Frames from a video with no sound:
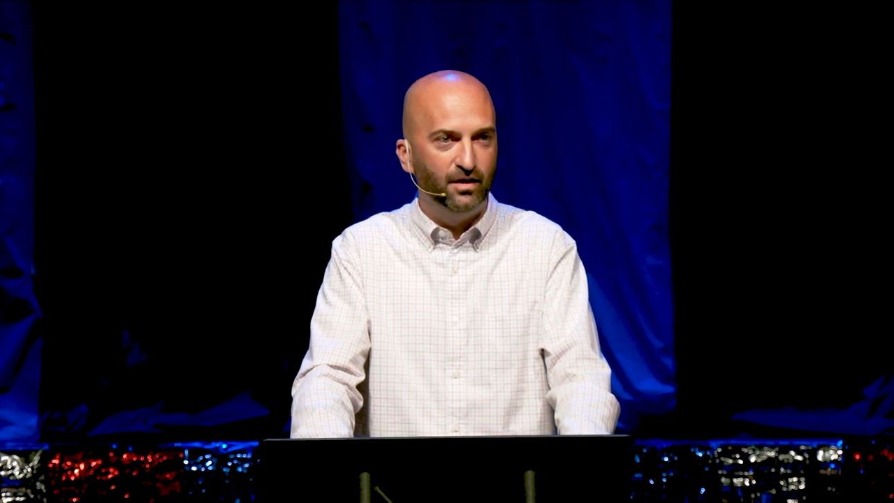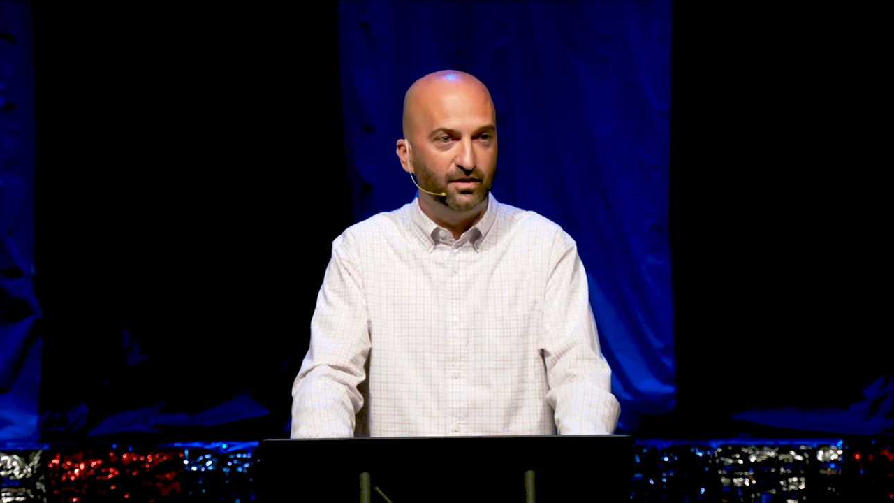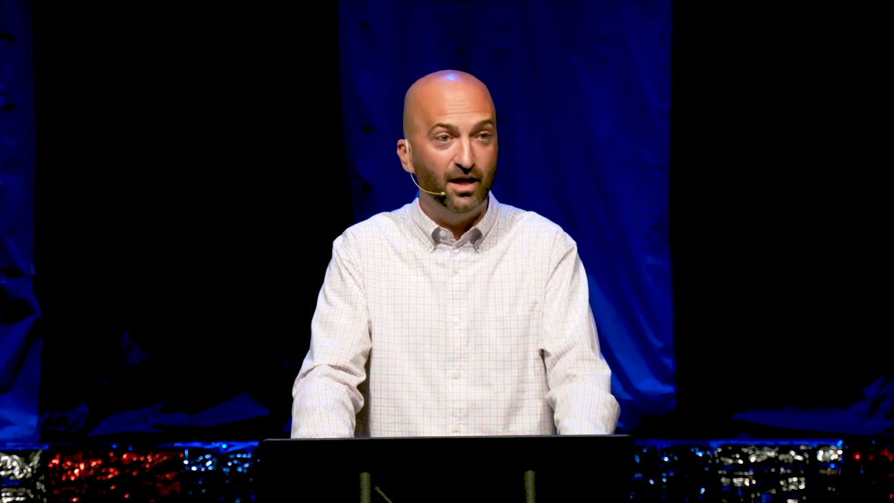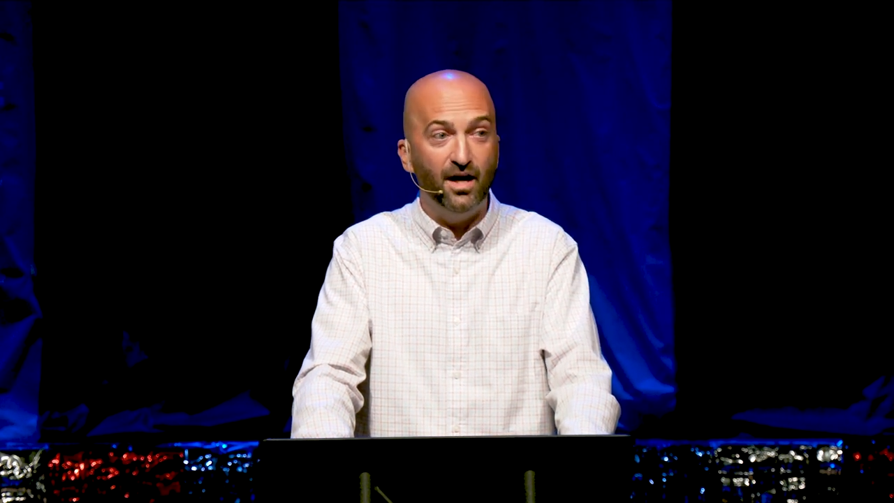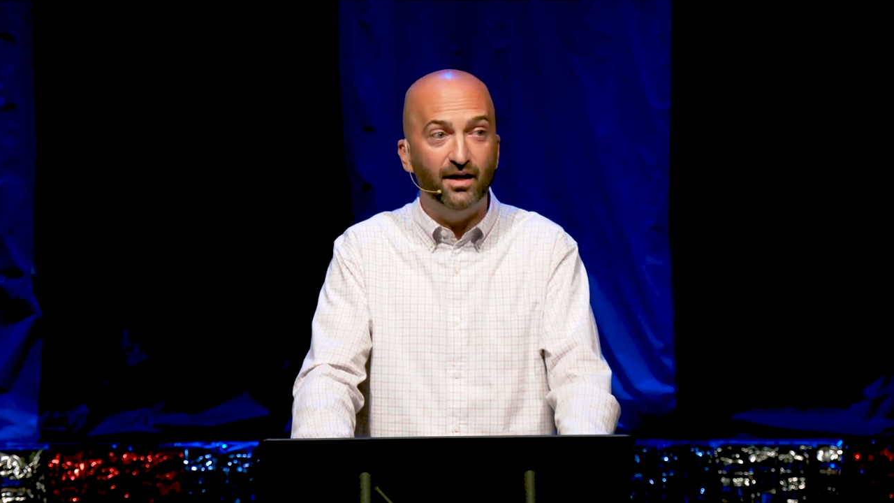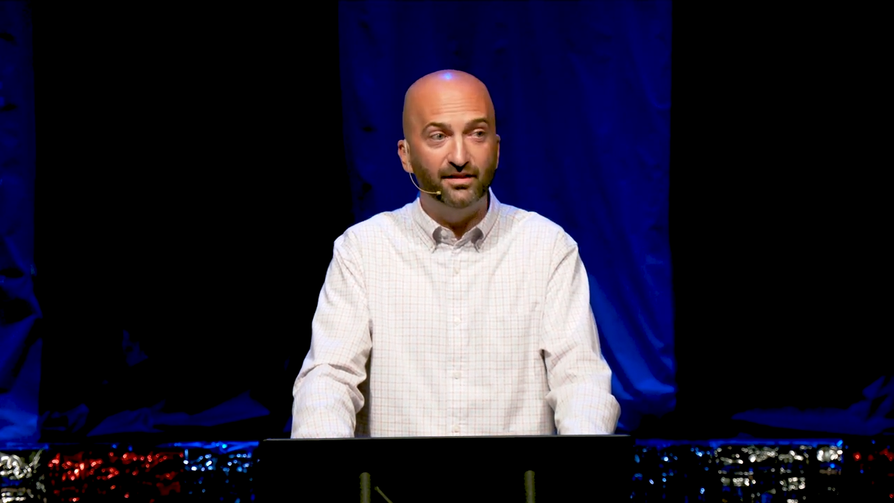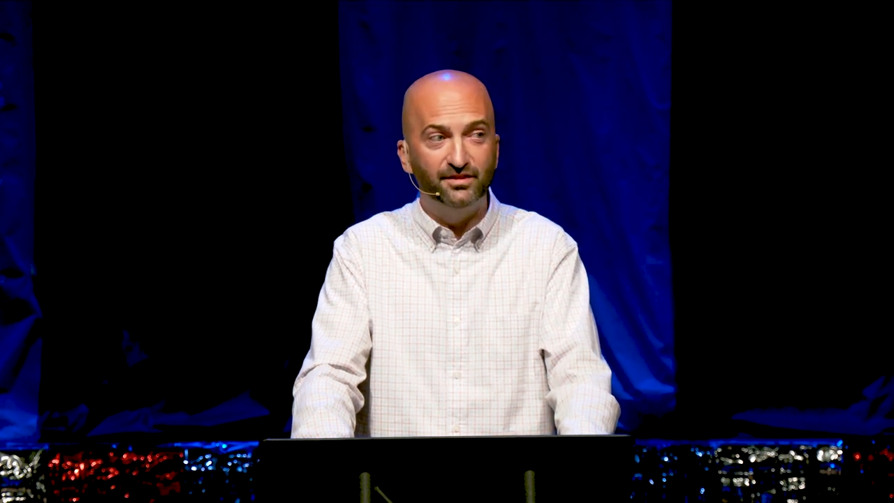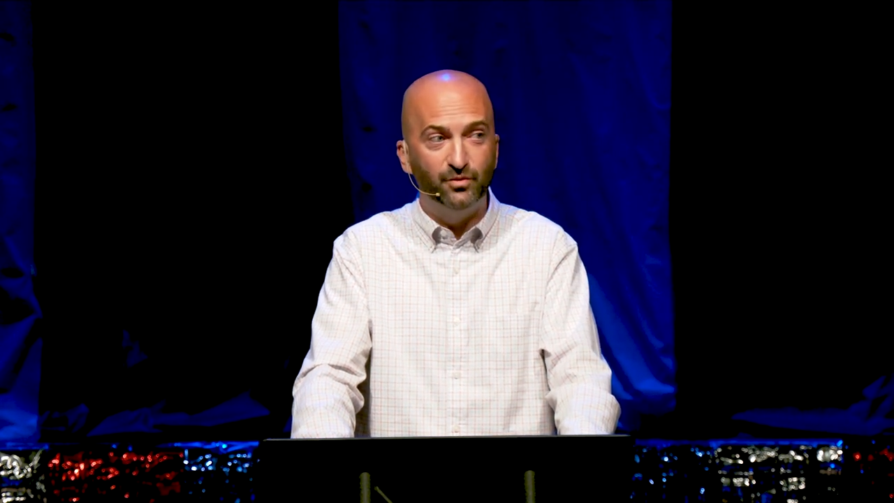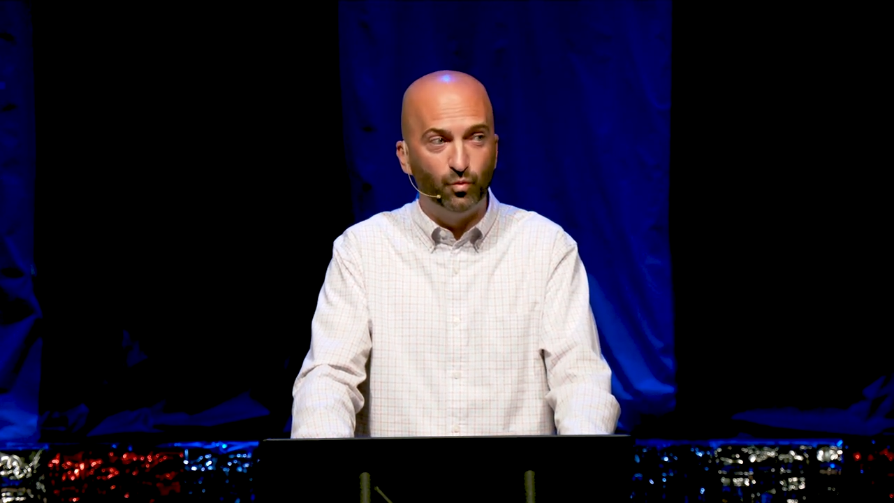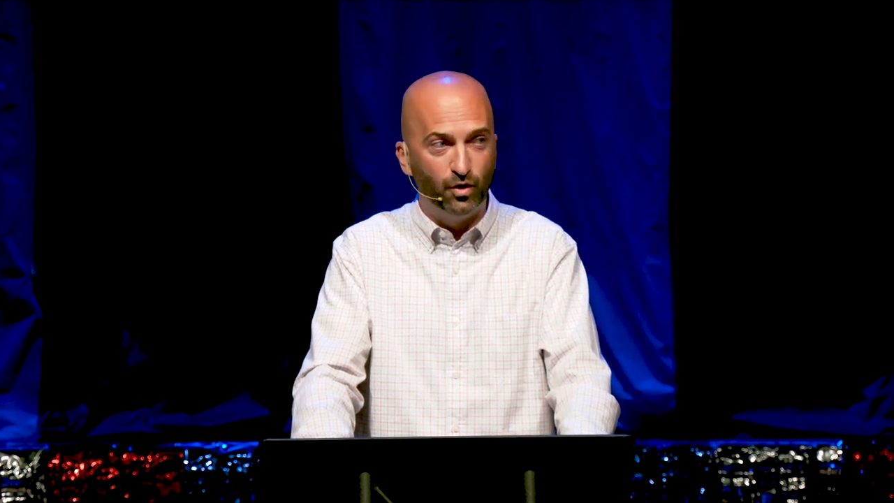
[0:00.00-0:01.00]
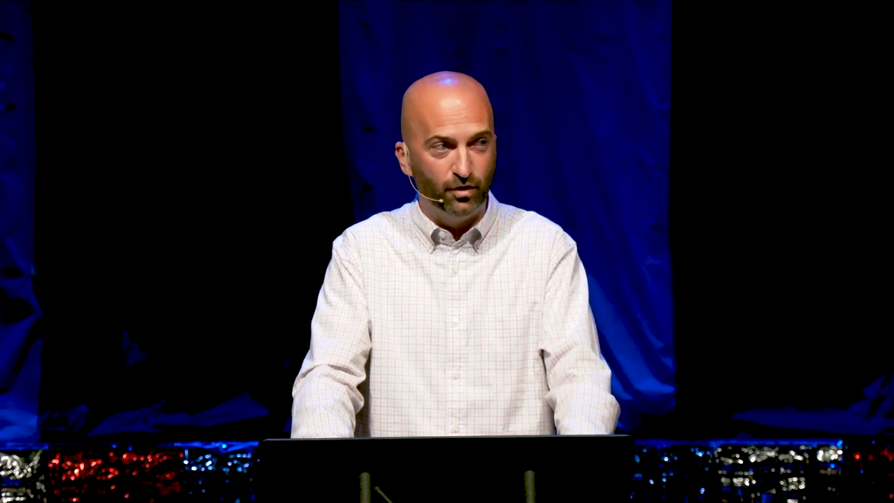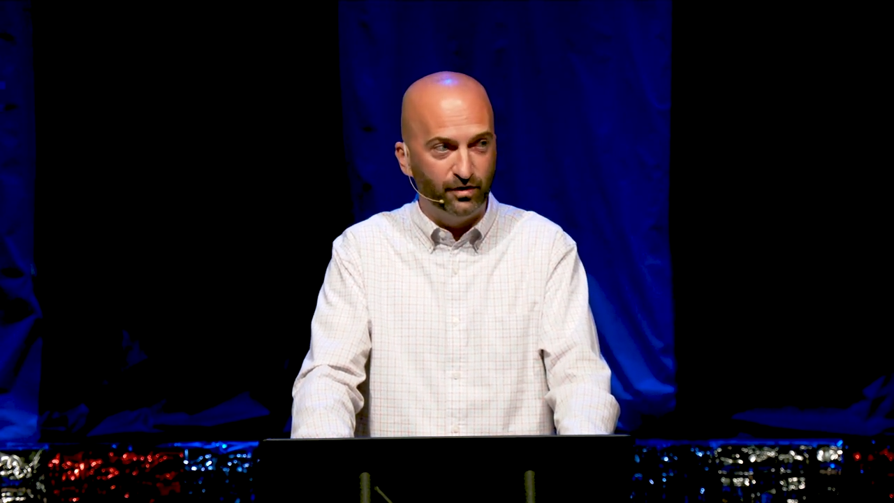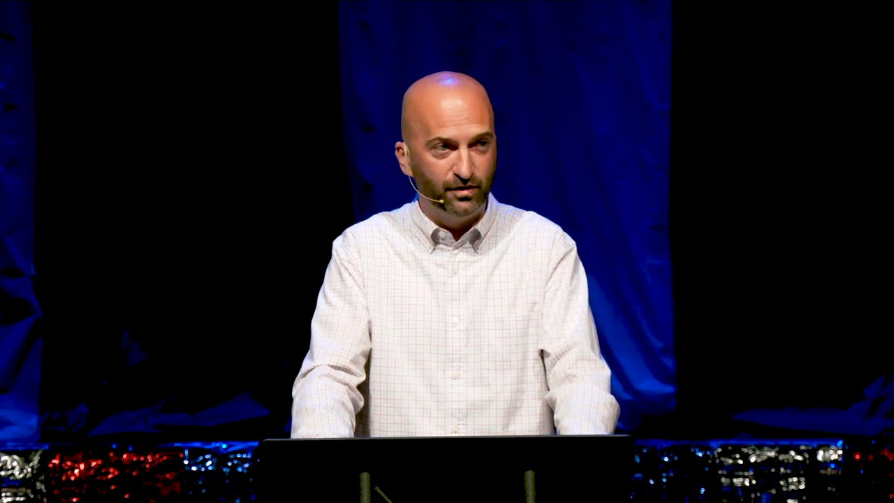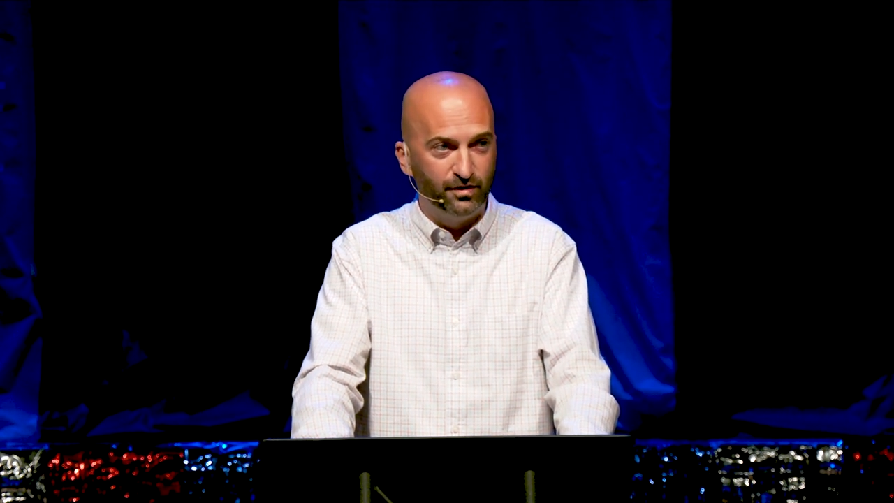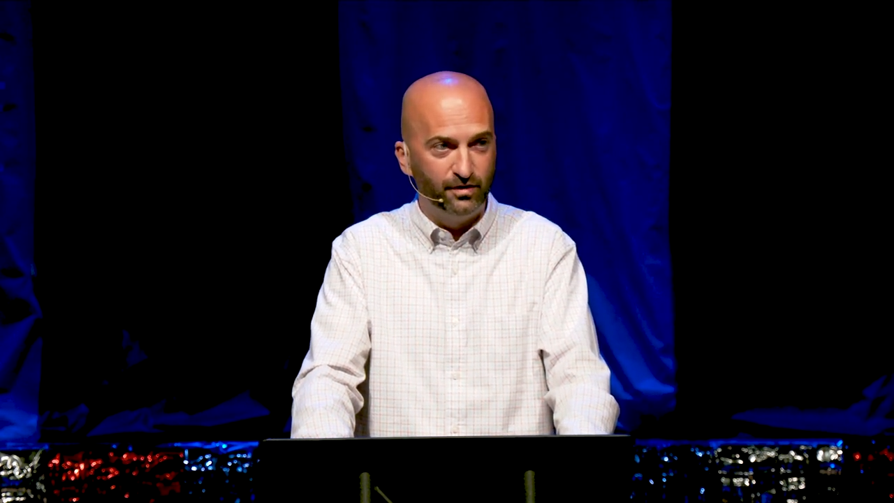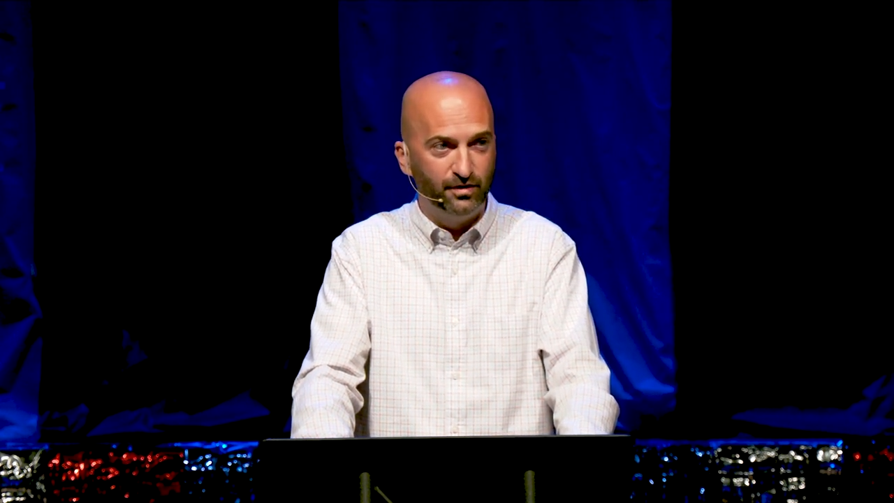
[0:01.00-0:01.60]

God is at work